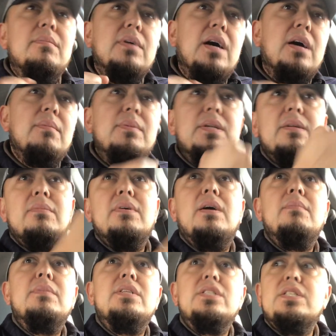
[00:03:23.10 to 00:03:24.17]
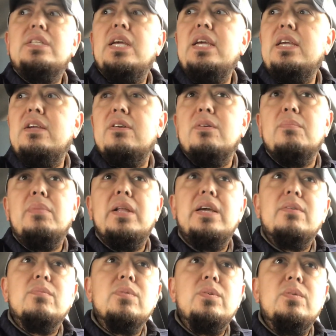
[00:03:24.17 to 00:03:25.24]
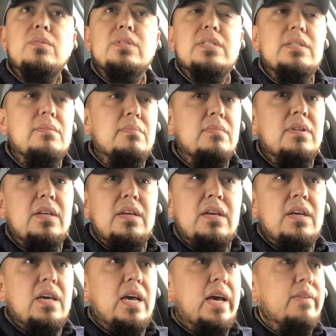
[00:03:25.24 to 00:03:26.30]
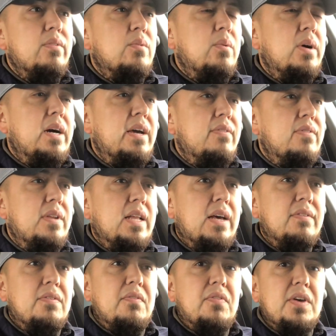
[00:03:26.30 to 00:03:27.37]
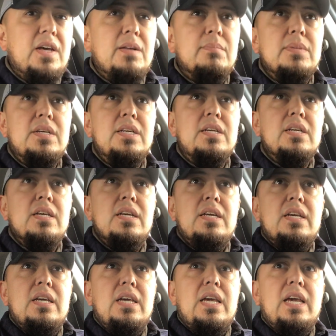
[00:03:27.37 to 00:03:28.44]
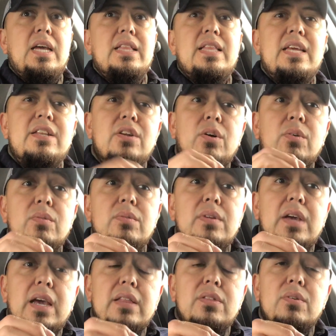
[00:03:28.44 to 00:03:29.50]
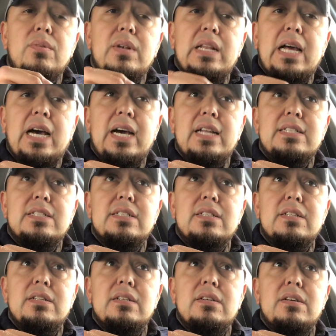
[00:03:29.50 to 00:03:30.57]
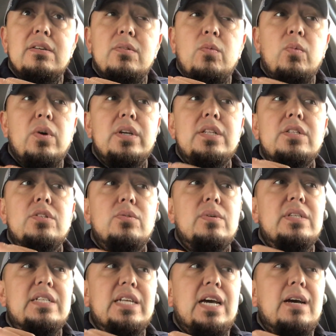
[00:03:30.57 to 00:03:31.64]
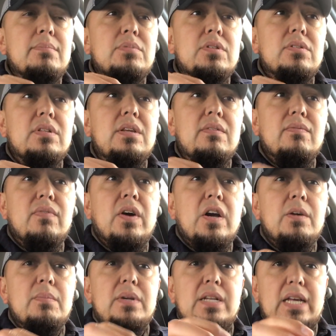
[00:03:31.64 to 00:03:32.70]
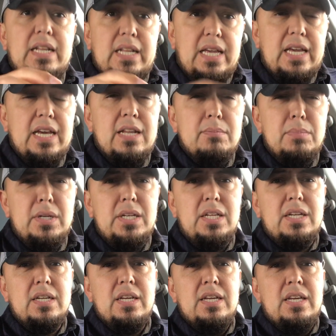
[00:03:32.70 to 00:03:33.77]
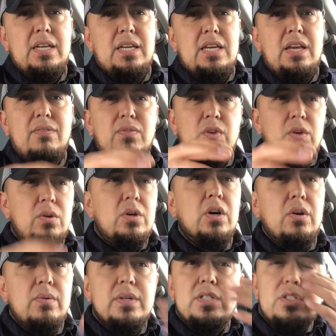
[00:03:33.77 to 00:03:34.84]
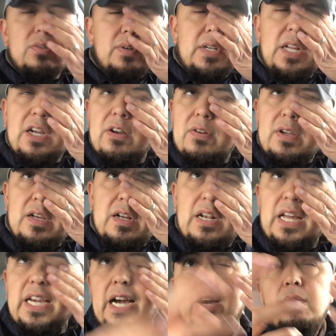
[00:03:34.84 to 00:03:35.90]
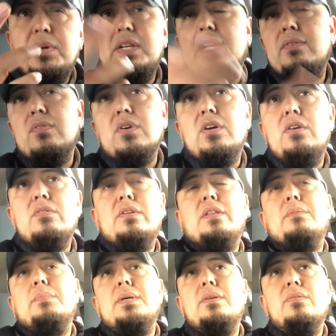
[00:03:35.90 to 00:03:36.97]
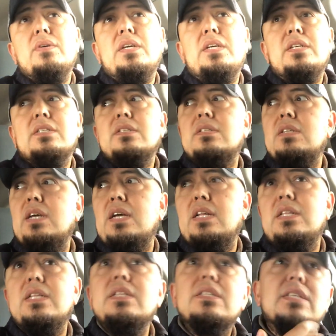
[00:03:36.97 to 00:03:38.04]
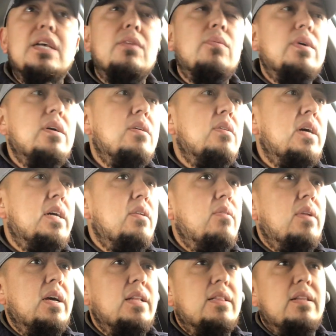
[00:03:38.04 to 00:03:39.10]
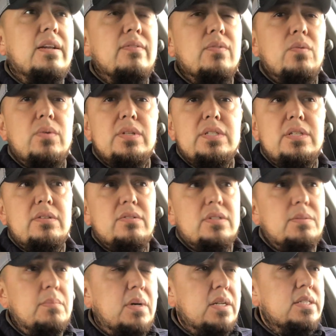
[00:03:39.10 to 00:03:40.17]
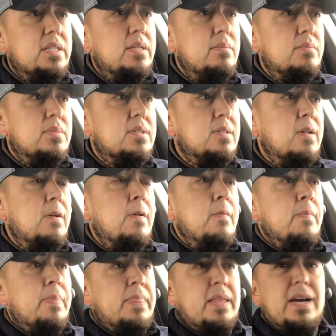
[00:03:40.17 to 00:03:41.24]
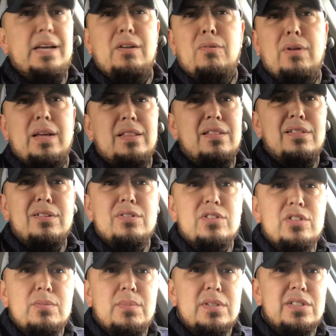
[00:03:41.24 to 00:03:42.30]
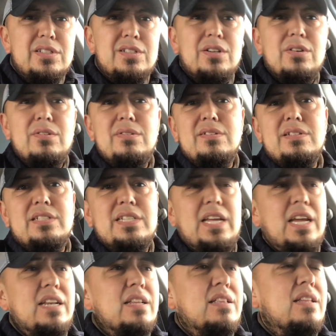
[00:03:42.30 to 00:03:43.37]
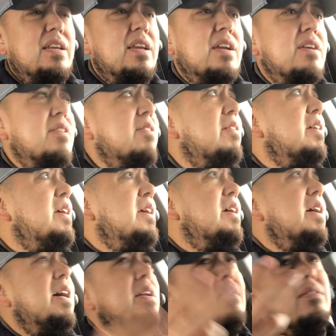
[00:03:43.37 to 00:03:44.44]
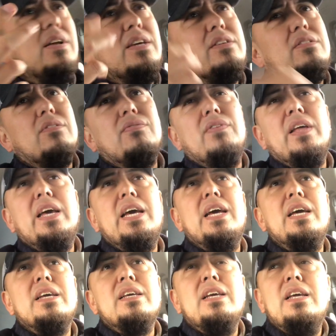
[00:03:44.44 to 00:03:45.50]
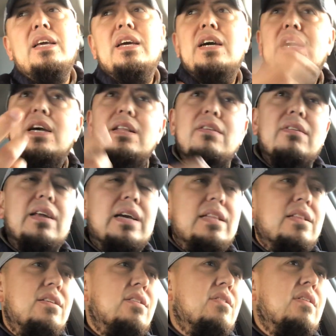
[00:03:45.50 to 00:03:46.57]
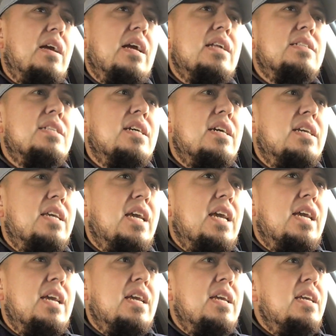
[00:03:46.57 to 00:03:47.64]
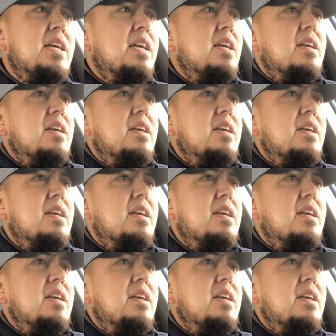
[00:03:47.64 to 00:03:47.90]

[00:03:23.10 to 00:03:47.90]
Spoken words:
I'm gonna stay here and plant roots and have a wife and have a family, and they're not wanting to adapt to the environment at hand. Meaning, if you go into an area, like I would never go to the Middle East and then say, well, I don't like that everyone's here is Muslims. I don't like that there's so much dirt and sand in the air. I don't like your flag. I don't like that you're anti-gay.